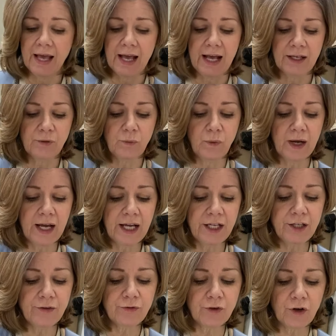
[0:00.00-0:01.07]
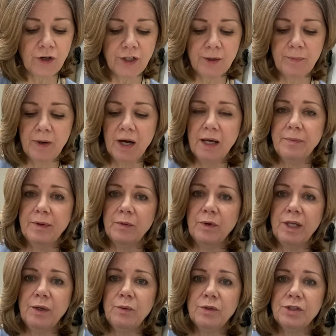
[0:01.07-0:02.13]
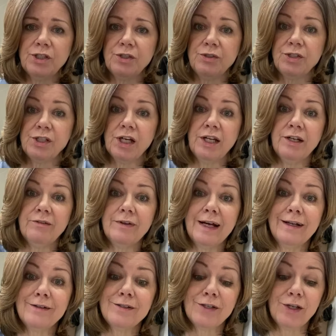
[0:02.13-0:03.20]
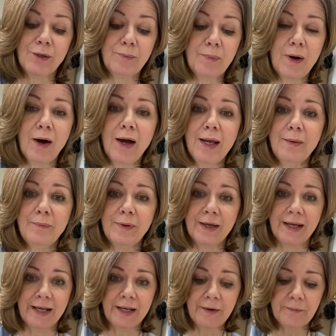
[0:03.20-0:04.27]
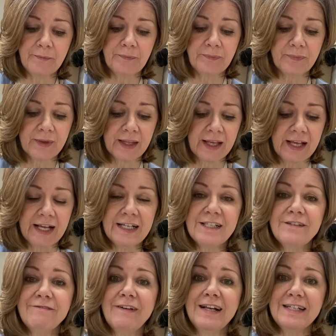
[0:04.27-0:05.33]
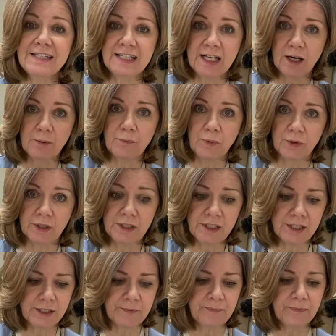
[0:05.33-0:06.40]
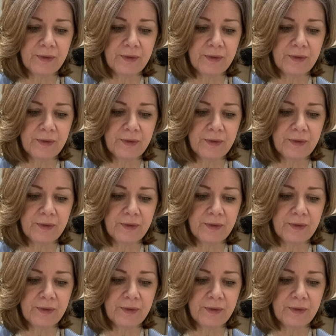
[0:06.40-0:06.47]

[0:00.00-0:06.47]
and where you've got your piping, what you want to do is turn it round so your piping is facing upwards